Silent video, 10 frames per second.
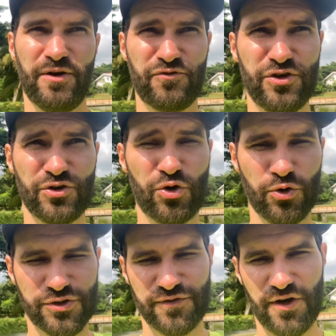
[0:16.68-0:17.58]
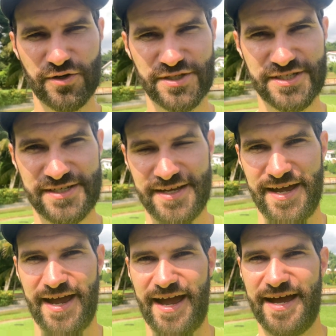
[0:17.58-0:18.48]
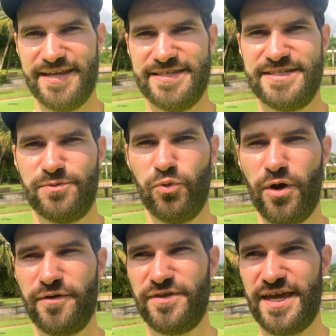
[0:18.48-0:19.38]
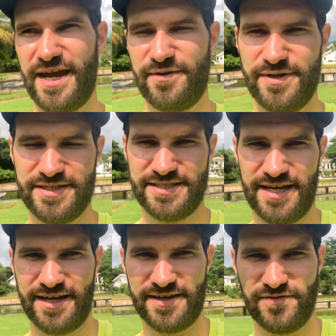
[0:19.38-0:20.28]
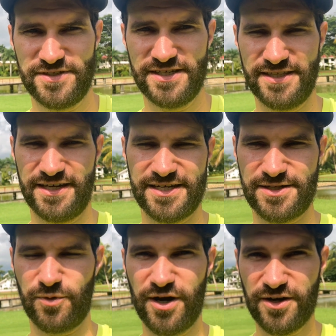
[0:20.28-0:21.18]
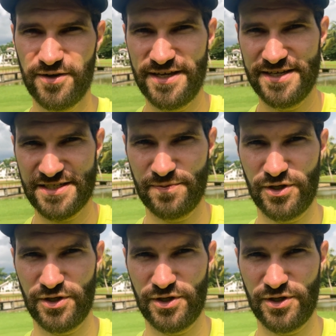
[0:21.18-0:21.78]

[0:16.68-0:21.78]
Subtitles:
few course vlogs, and one of the areas that I've seen that I need to work on is my